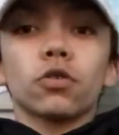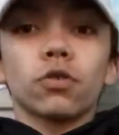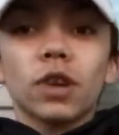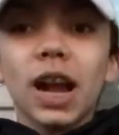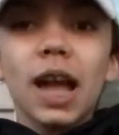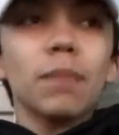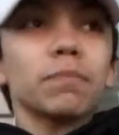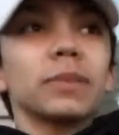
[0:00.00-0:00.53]

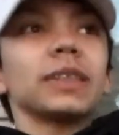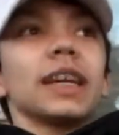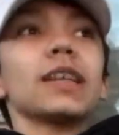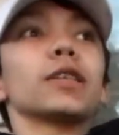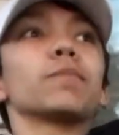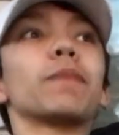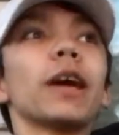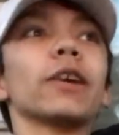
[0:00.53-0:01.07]
crap
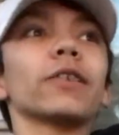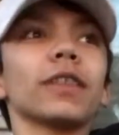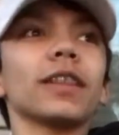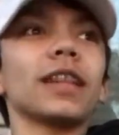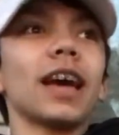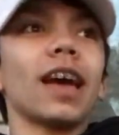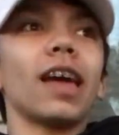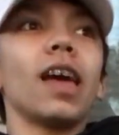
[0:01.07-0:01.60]
tastes better
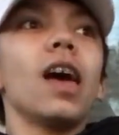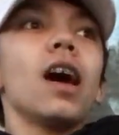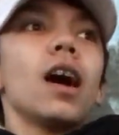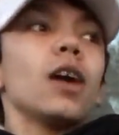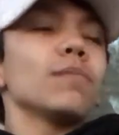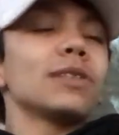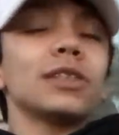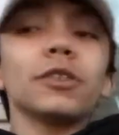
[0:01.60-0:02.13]
than that.
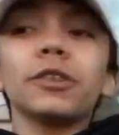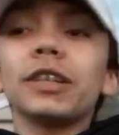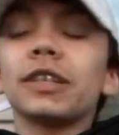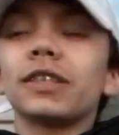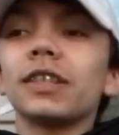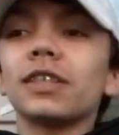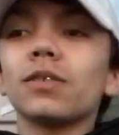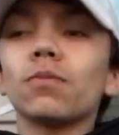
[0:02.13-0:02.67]
I'm
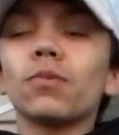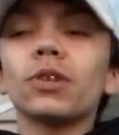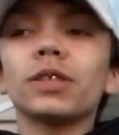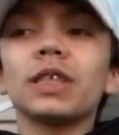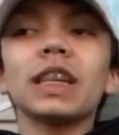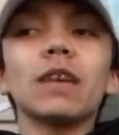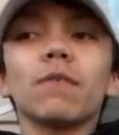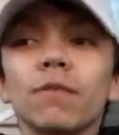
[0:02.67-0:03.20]
serious. That's the
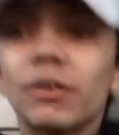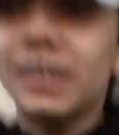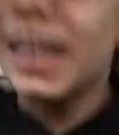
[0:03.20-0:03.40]
worst thing I've ever